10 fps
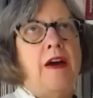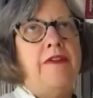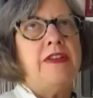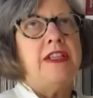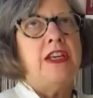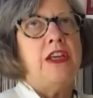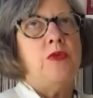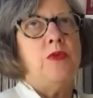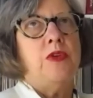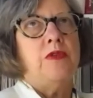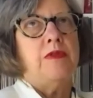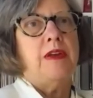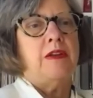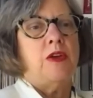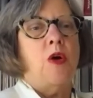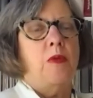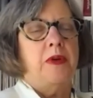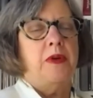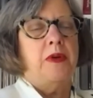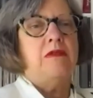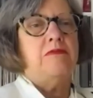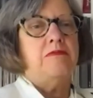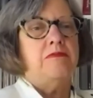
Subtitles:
obviously you were at Colburn. You